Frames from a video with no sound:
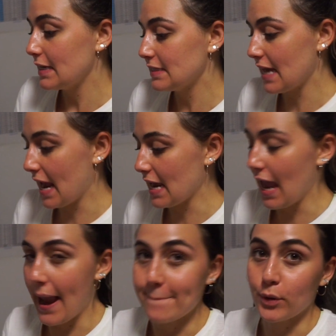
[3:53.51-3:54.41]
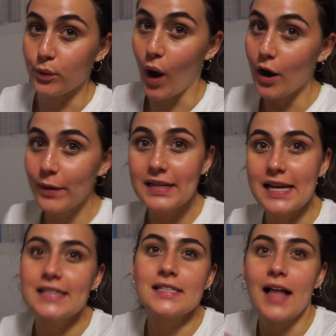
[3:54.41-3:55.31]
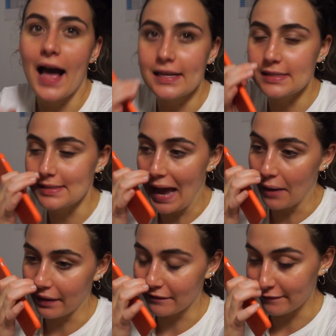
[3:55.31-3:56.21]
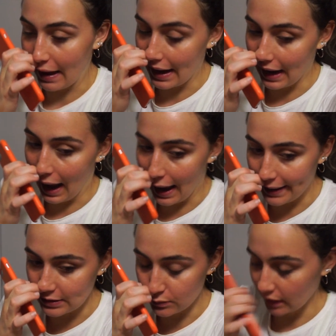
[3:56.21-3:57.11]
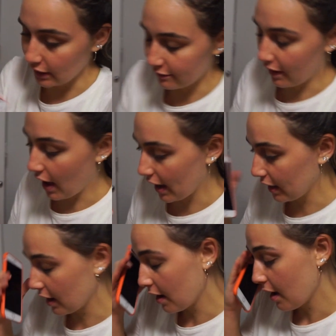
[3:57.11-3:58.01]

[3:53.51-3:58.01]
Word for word: take a Broadway dance class down in Five Eye. It's really fun.